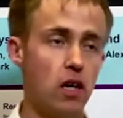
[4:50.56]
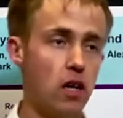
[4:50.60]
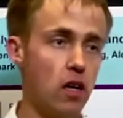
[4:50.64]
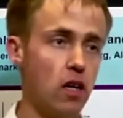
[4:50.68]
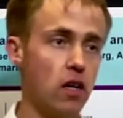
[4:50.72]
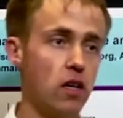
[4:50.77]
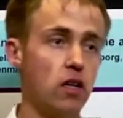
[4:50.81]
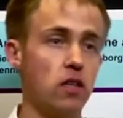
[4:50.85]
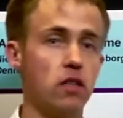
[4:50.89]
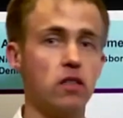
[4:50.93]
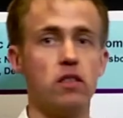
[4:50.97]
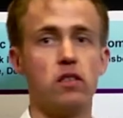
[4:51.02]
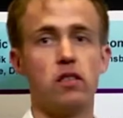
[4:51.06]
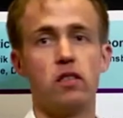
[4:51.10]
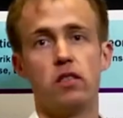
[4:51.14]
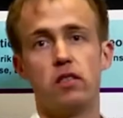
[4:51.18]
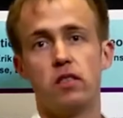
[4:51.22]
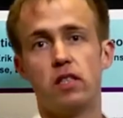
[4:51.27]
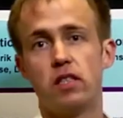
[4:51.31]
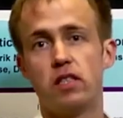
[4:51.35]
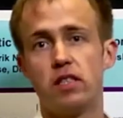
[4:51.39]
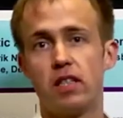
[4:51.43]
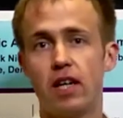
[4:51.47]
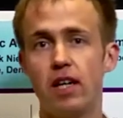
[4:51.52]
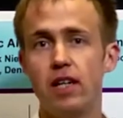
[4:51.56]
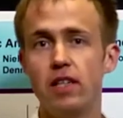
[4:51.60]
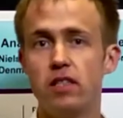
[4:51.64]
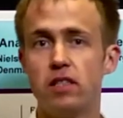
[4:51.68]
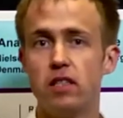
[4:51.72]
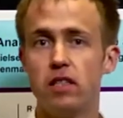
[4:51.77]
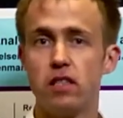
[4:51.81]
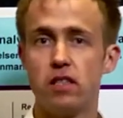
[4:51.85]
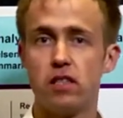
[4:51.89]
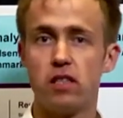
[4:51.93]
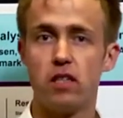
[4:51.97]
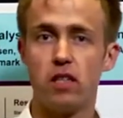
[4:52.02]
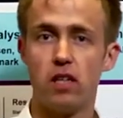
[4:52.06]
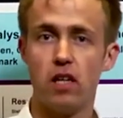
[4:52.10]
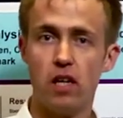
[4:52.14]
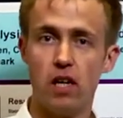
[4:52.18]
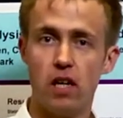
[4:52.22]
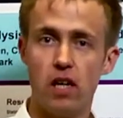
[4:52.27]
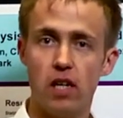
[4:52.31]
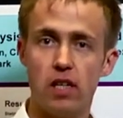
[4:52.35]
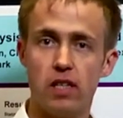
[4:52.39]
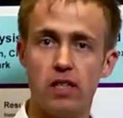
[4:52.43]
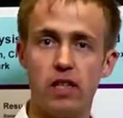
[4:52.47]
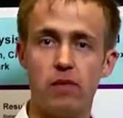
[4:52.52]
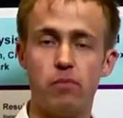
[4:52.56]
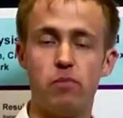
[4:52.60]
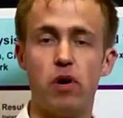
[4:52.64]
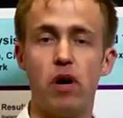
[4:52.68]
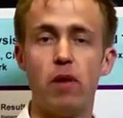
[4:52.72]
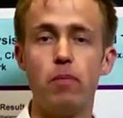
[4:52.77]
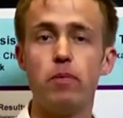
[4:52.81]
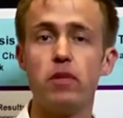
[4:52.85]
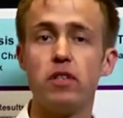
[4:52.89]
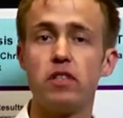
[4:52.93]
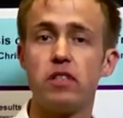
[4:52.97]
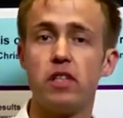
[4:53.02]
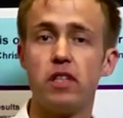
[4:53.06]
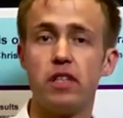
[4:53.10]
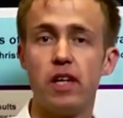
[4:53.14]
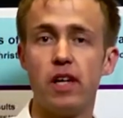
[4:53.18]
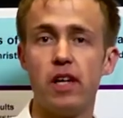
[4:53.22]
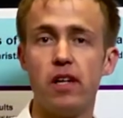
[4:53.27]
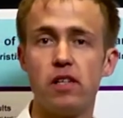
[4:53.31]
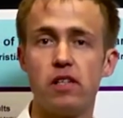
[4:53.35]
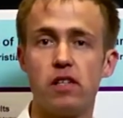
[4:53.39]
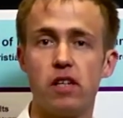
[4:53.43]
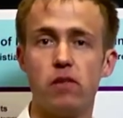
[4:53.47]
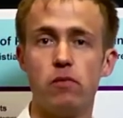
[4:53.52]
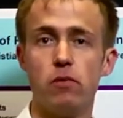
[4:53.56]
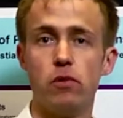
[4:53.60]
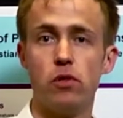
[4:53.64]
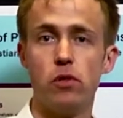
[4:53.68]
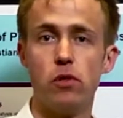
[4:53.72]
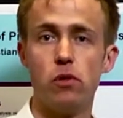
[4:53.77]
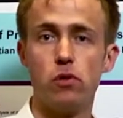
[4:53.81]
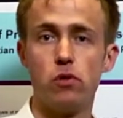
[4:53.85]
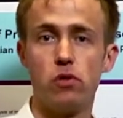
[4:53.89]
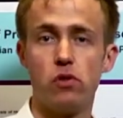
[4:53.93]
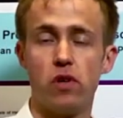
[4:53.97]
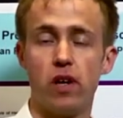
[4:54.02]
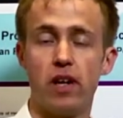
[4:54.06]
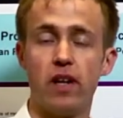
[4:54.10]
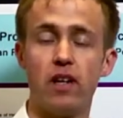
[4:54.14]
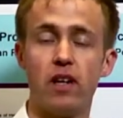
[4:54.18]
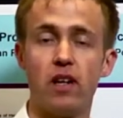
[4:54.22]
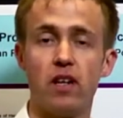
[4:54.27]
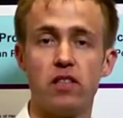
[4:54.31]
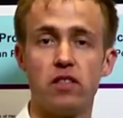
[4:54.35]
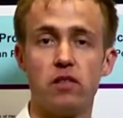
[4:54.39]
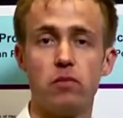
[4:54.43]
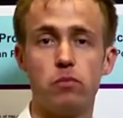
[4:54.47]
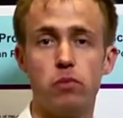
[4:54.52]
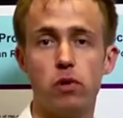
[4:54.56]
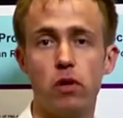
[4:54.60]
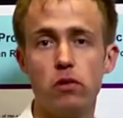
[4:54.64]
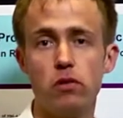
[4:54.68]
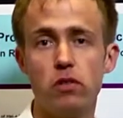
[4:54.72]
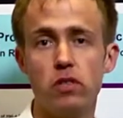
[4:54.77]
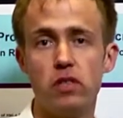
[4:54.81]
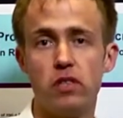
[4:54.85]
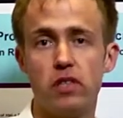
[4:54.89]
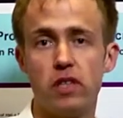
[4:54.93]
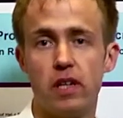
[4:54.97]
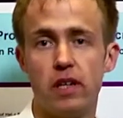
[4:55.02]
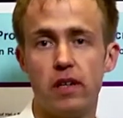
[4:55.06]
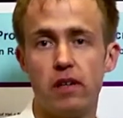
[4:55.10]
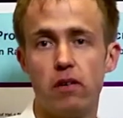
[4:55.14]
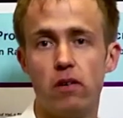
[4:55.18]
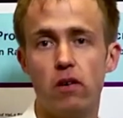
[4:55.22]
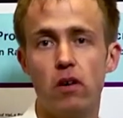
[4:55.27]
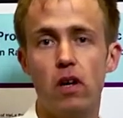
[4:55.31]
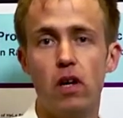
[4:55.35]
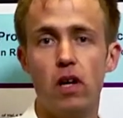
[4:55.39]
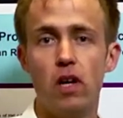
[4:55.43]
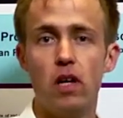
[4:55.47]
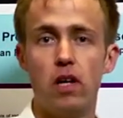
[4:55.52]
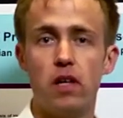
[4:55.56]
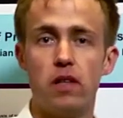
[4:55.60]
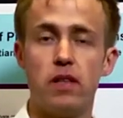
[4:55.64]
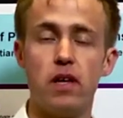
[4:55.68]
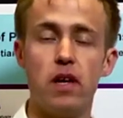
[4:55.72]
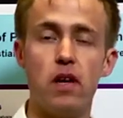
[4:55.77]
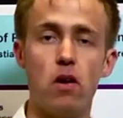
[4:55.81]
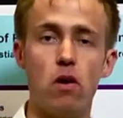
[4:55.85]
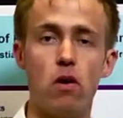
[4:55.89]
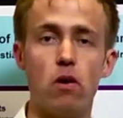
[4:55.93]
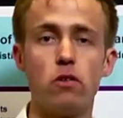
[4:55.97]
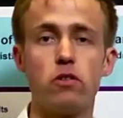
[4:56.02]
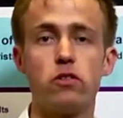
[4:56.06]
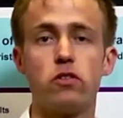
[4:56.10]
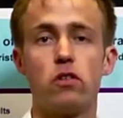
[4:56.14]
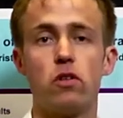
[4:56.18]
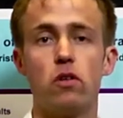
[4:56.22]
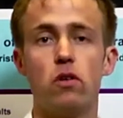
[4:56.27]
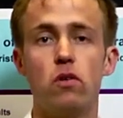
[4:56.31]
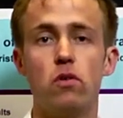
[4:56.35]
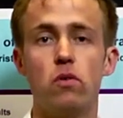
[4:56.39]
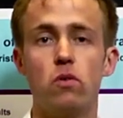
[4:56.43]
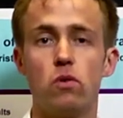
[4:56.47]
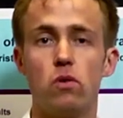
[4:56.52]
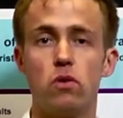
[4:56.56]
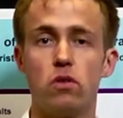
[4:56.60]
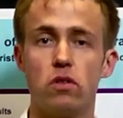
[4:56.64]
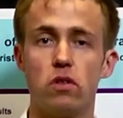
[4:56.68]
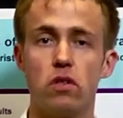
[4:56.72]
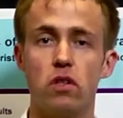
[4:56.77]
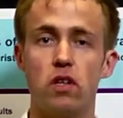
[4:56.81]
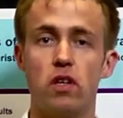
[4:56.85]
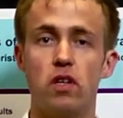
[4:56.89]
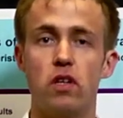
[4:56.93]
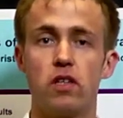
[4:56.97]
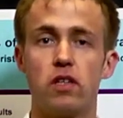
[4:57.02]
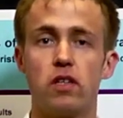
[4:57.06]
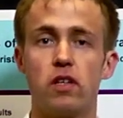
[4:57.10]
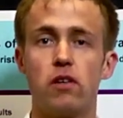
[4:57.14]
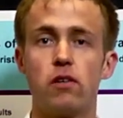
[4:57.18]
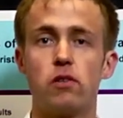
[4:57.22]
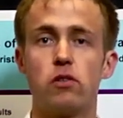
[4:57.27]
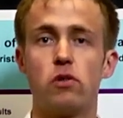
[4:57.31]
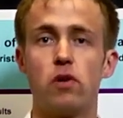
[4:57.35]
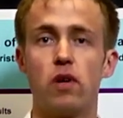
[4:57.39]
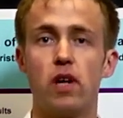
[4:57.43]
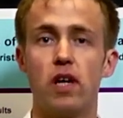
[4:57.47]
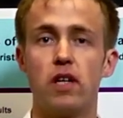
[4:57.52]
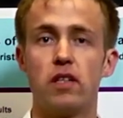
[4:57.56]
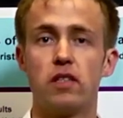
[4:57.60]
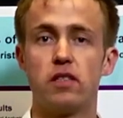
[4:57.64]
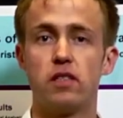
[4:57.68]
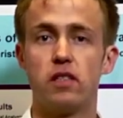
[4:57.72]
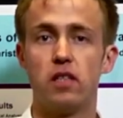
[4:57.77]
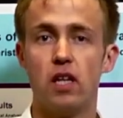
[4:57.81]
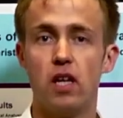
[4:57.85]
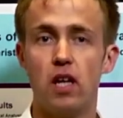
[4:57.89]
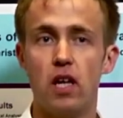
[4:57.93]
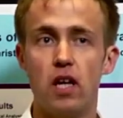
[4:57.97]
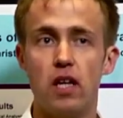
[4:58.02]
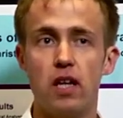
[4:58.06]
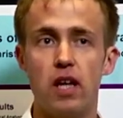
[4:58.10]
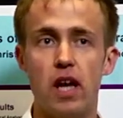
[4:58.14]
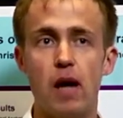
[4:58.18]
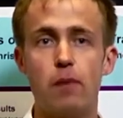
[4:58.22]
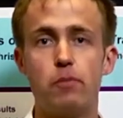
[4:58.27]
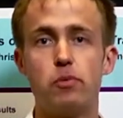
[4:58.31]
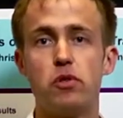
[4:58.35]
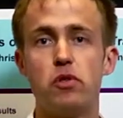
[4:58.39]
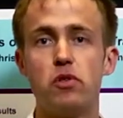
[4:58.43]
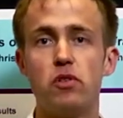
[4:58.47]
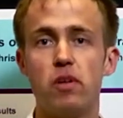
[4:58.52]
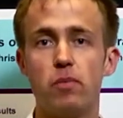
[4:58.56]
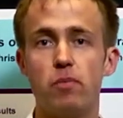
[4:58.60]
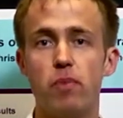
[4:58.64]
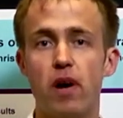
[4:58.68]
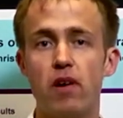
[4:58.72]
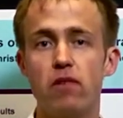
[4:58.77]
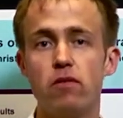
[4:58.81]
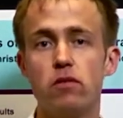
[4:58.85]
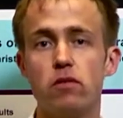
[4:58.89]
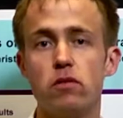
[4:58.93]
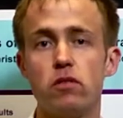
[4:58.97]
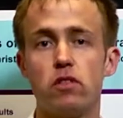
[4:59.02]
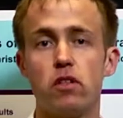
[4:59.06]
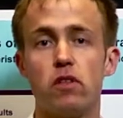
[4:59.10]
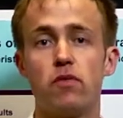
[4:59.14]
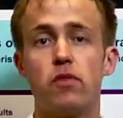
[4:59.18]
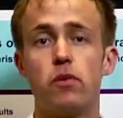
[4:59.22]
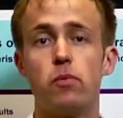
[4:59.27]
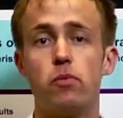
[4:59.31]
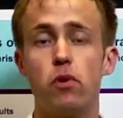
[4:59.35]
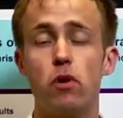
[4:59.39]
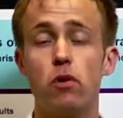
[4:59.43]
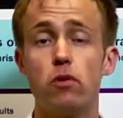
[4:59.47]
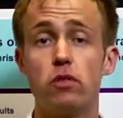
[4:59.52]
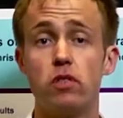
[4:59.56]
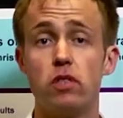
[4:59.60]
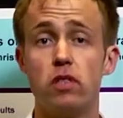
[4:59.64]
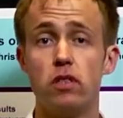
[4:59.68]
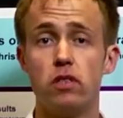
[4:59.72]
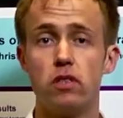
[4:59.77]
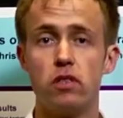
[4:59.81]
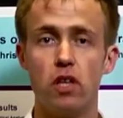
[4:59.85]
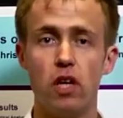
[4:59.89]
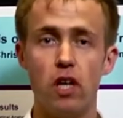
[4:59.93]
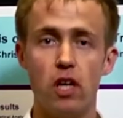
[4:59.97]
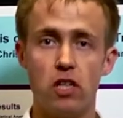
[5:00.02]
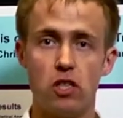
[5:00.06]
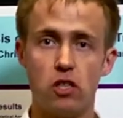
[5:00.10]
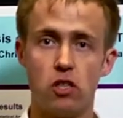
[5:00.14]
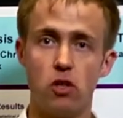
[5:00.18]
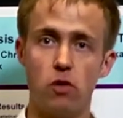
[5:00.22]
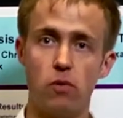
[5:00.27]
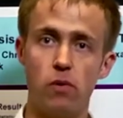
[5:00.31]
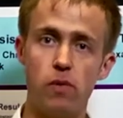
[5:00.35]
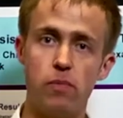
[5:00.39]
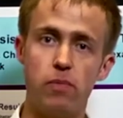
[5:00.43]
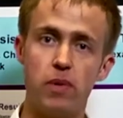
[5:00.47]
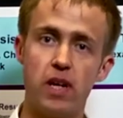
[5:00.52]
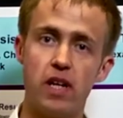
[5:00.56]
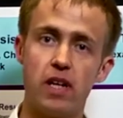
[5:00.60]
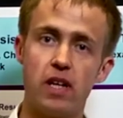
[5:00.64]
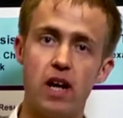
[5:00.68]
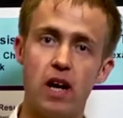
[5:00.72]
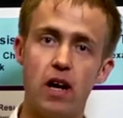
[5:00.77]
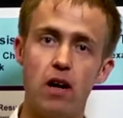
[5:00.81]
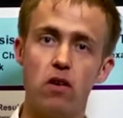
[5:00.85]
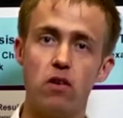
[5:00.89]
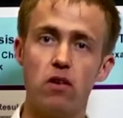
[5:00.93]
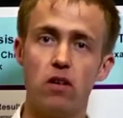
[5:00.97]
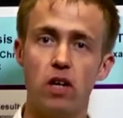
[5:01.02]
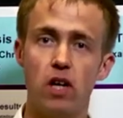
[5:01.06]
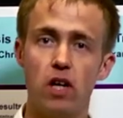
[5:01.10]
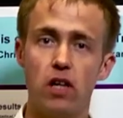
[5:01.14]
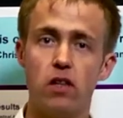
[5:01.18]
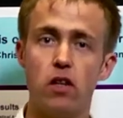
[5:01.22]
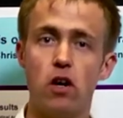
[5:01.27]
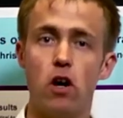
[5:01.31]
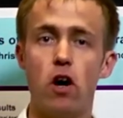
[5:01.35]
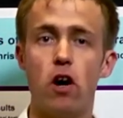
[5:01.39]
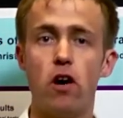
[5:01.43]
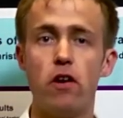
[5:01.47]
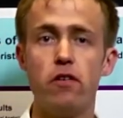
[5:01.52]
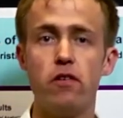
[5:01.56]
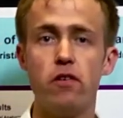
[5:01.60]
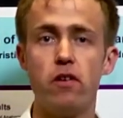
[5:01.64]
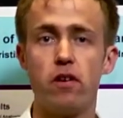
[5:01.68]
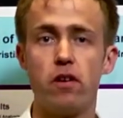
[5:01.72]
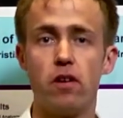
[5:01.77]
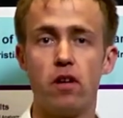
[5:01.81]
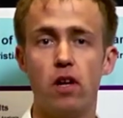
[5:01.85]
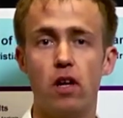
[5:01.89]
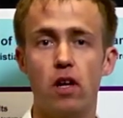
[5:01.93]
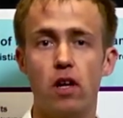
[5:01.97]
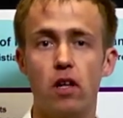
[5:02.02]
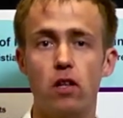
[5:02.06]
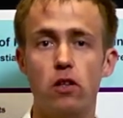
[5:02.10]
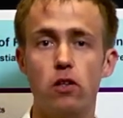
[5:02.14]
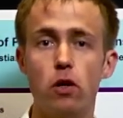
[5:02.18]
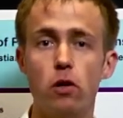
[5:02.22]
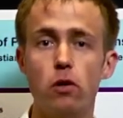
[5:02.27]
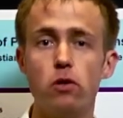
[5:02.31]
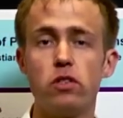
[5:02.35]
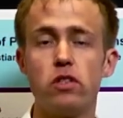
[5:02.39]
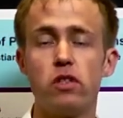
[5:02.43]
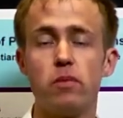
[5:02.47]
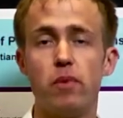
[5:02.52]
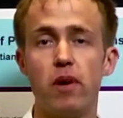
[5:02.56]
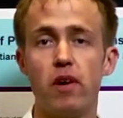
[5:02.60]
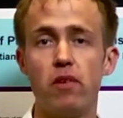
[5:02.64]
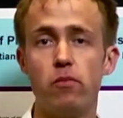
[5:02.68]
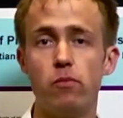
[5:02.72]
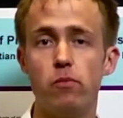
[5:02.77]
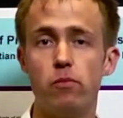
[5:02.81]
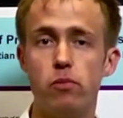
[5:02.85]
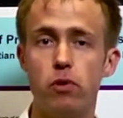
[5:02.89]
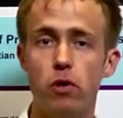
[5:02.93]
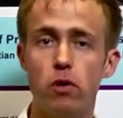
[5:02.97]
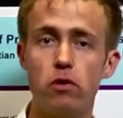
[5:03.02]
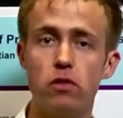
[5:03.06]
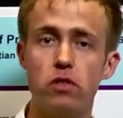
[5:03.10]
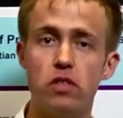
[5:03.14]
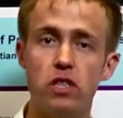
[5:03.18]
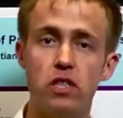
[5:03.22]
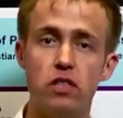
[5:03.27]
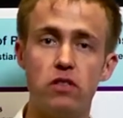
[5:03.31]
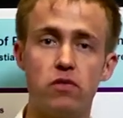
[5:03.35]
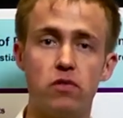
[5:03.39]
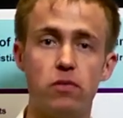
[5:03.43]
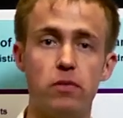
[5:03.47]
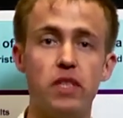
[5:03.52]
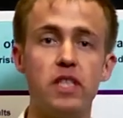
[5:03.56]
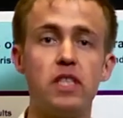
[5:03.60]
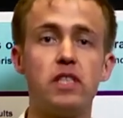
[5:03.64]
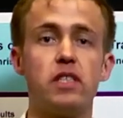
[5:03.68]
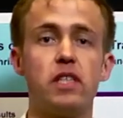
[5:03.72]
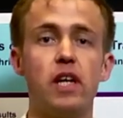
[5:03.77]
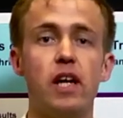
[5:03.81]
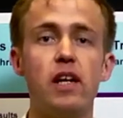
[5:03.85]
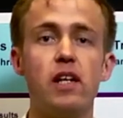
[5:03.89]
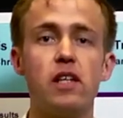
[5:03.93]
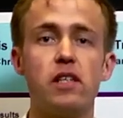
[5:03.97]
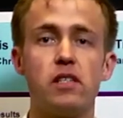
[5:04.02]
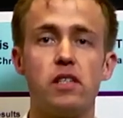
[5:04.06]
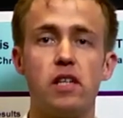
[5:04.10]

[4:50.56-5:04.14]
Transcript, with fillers: uh, the scientists that published the data set we used to analyze in Protein Center they also uh, characterized the absolute abundance of the proteins. So we picked out the 100 lowest abundant proteins from this data